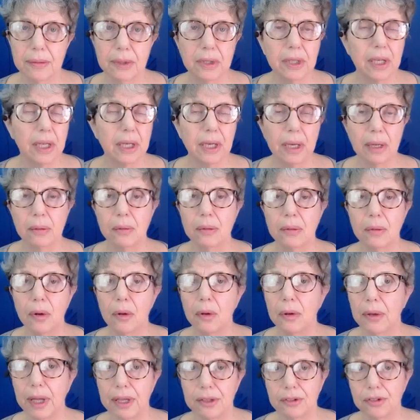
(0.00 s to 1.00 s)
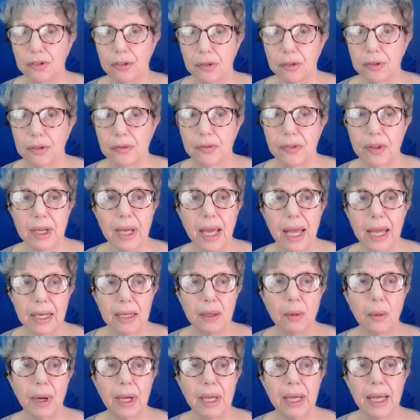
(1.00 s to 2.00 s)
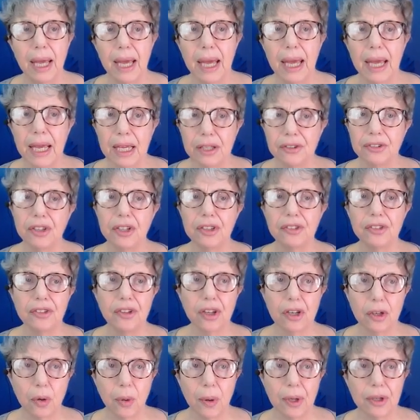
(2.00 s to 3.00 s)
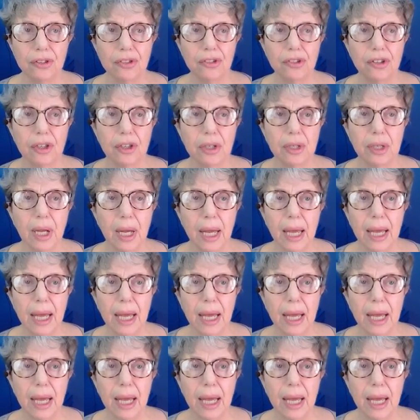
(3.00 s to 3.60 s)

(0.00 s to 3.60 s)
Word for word: you know, all that sort of thing. Anyway, it is a question.